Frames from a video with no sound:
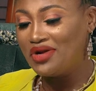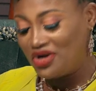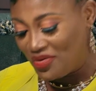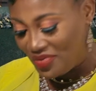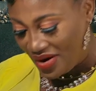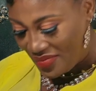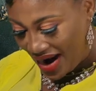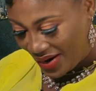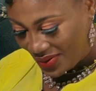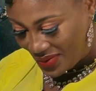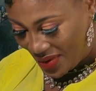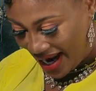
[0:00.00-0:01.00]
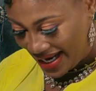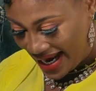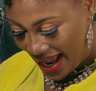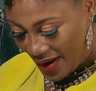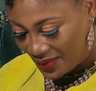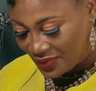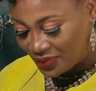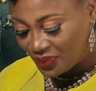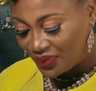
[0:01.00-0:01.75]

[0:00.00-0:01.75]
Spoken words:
What number am I on right now?